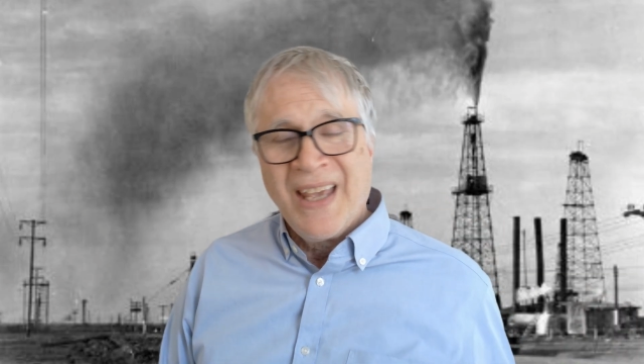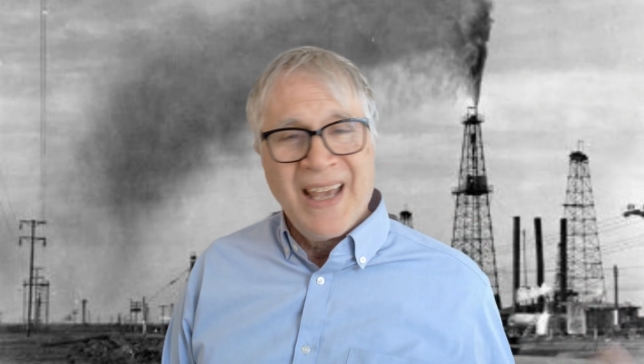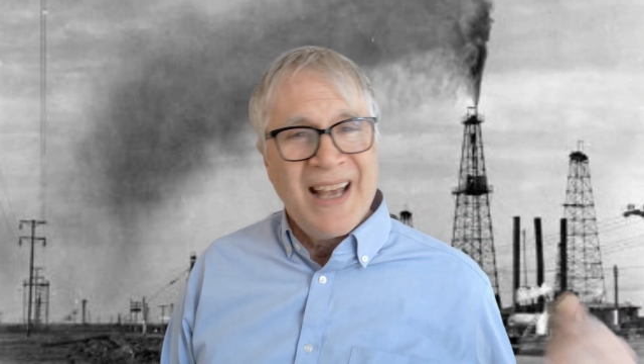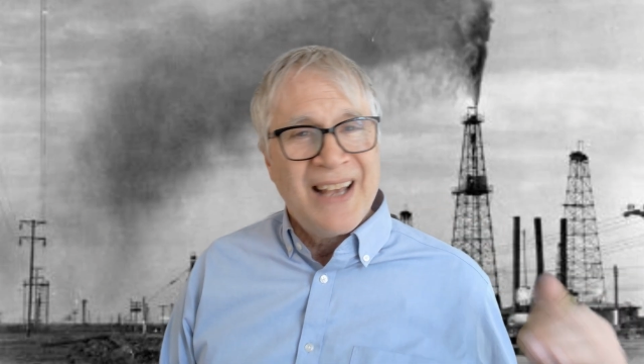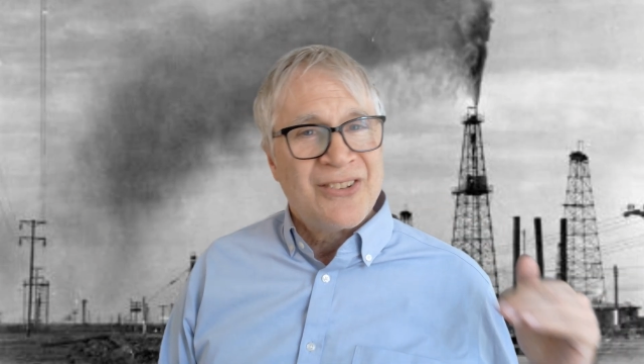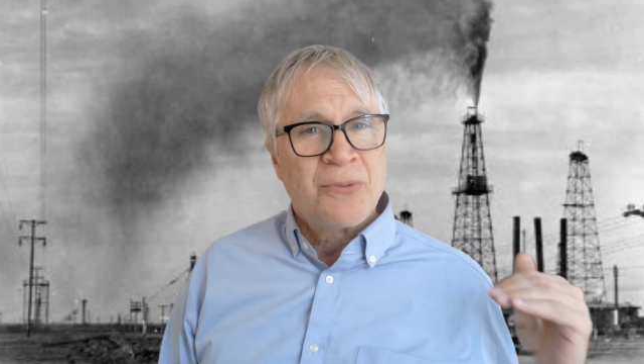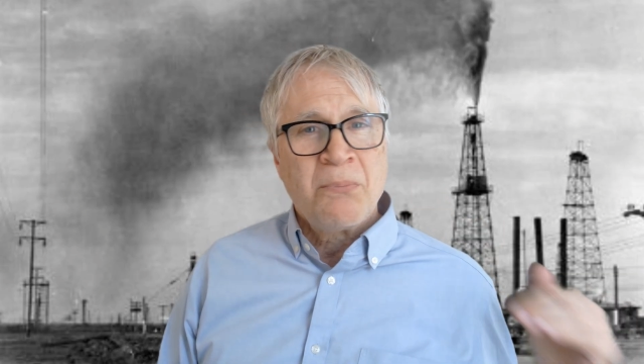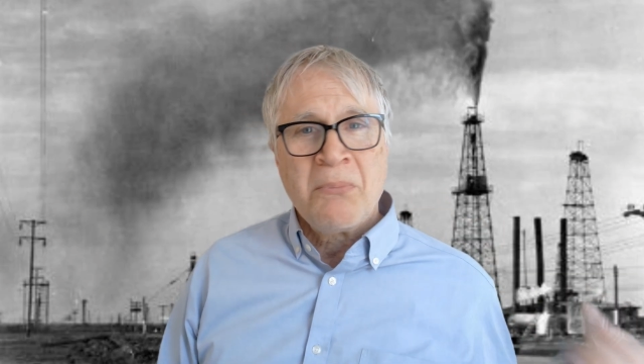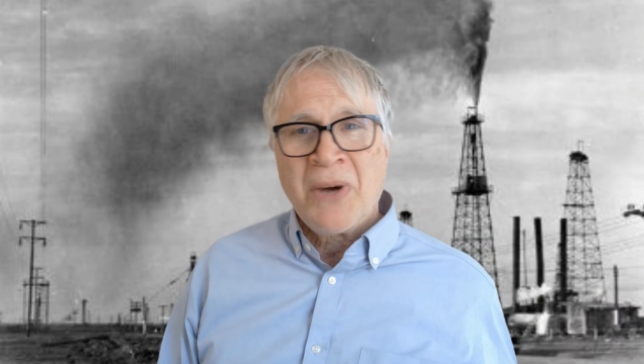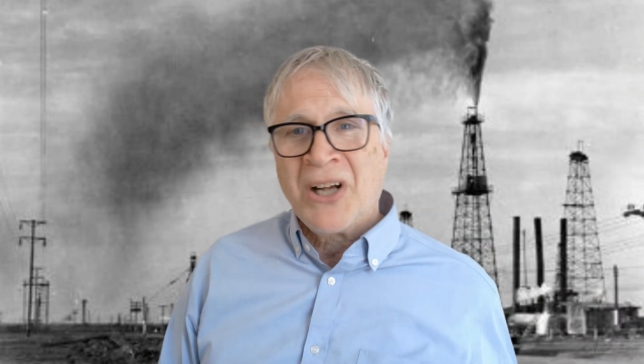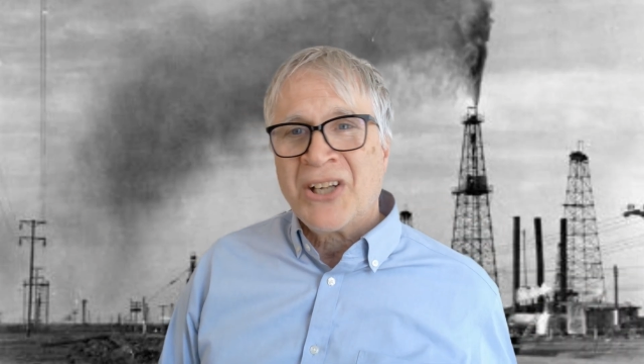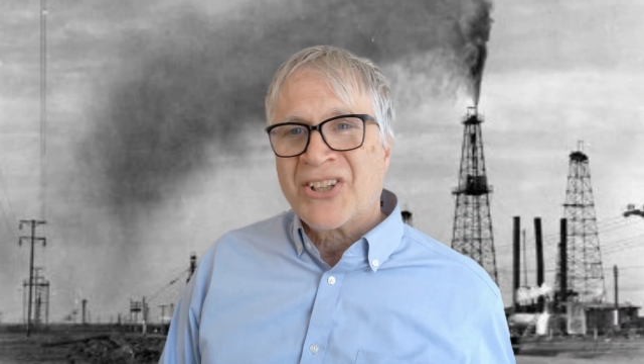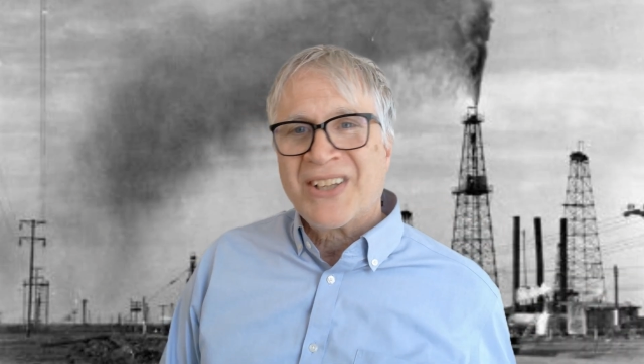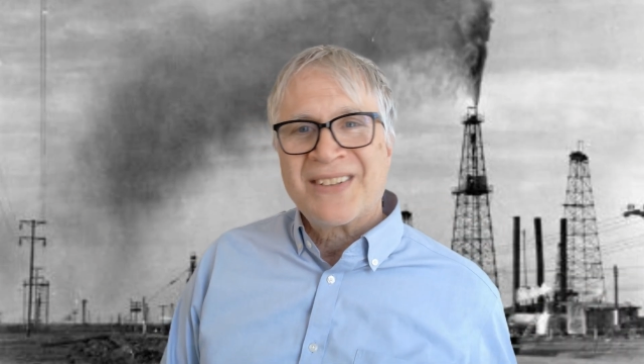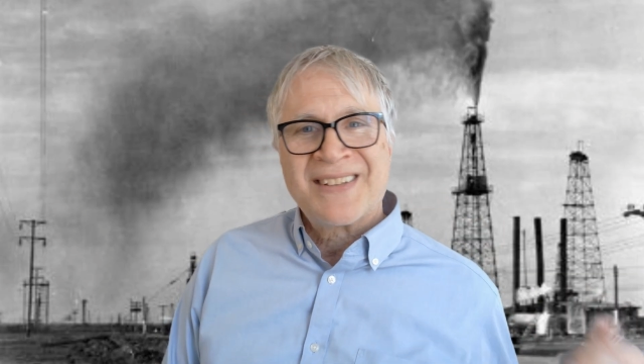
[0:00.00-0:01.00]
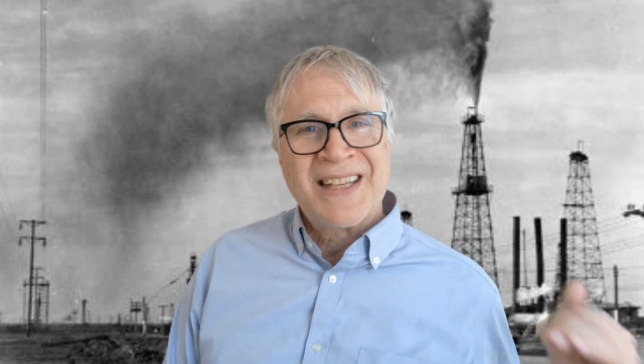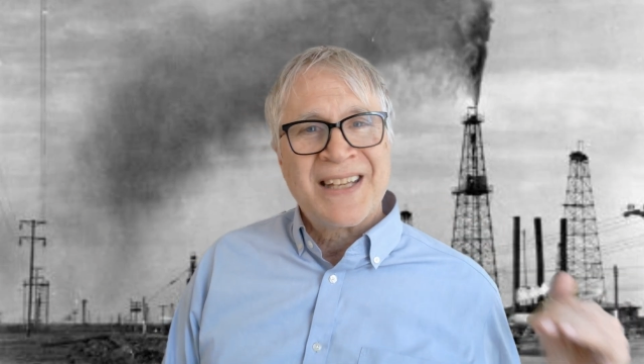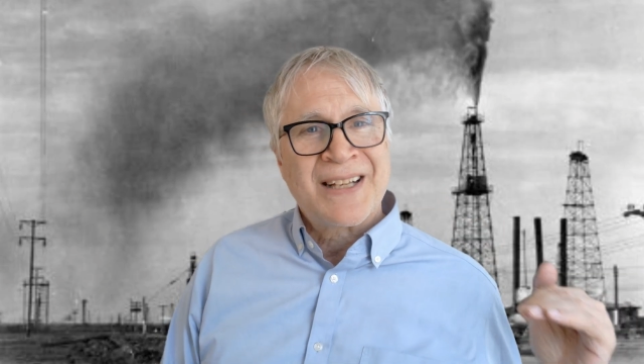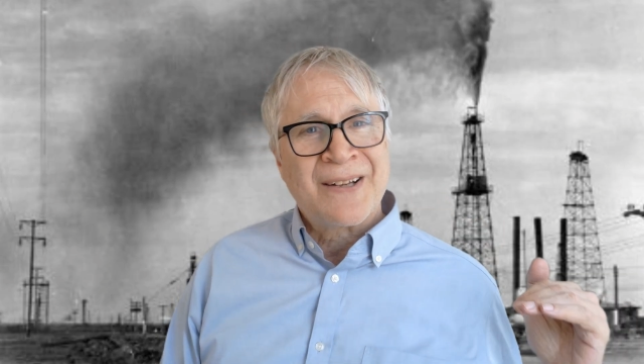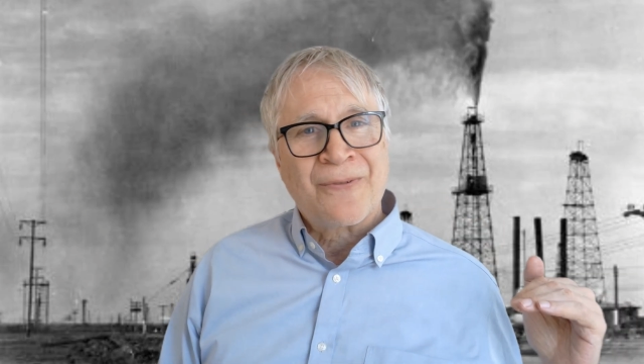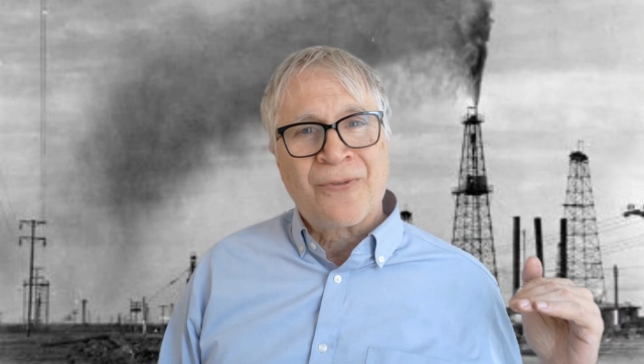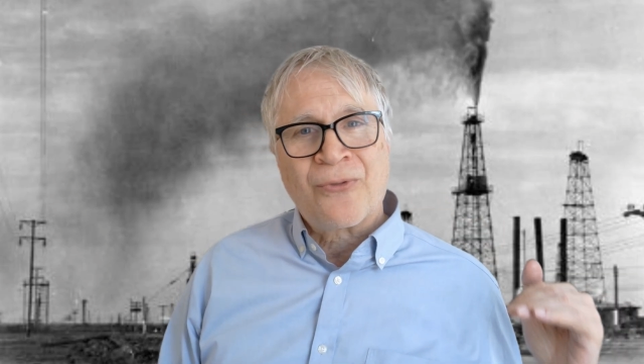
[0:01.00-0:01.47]
as much as they
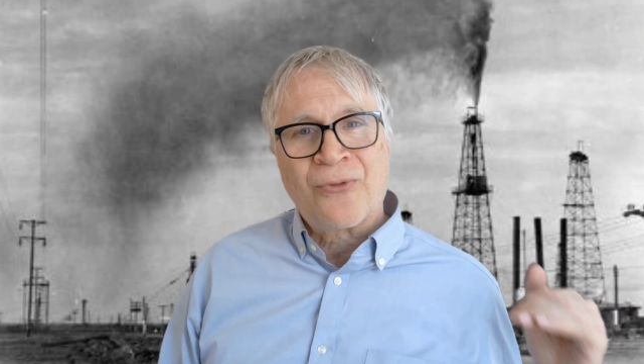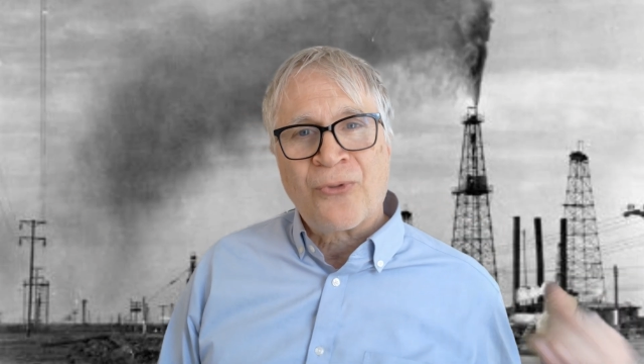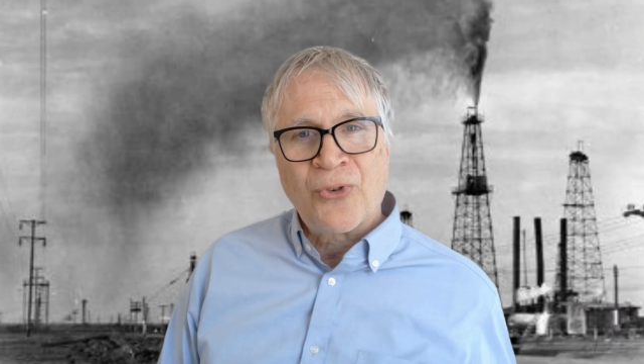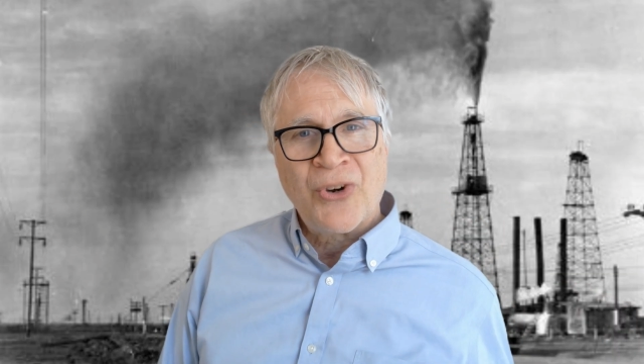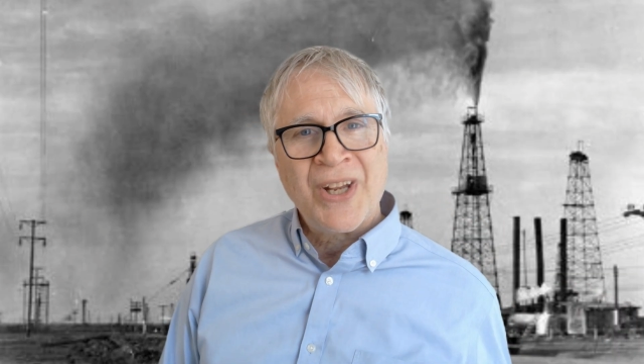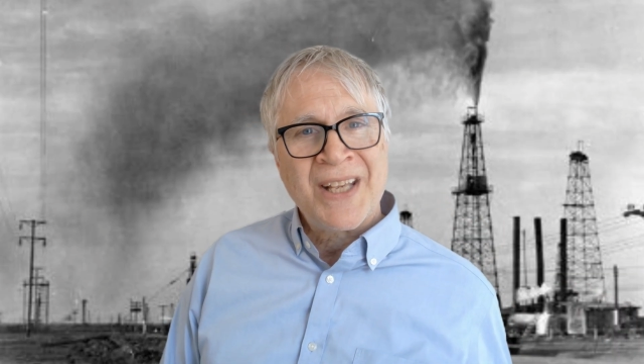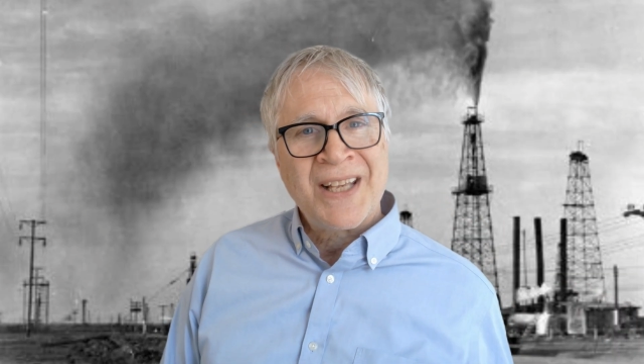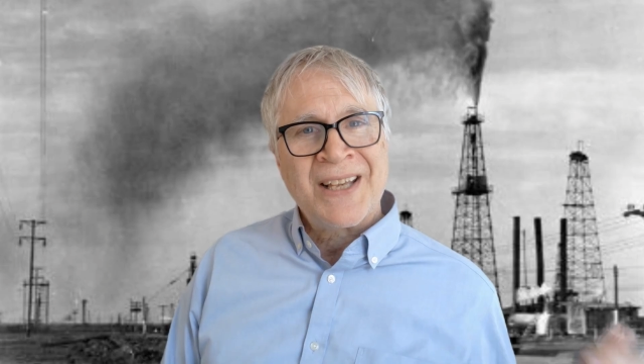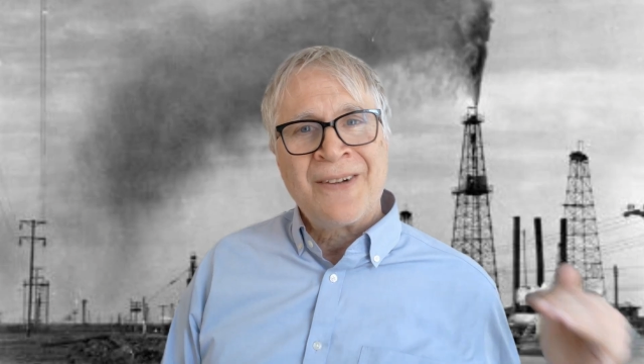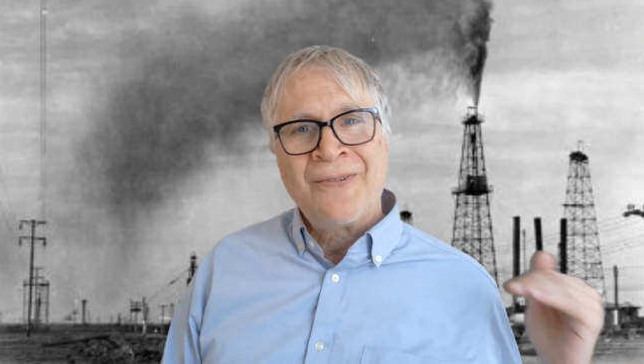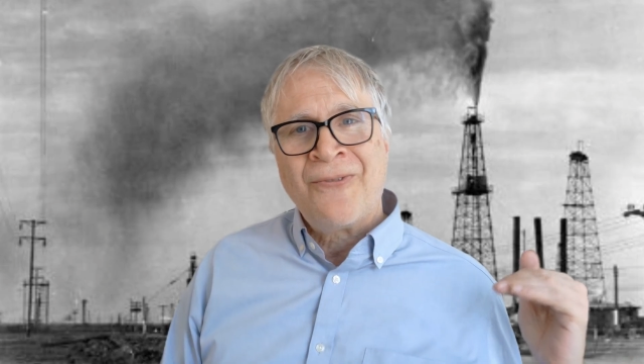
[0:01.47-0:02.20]
can freaking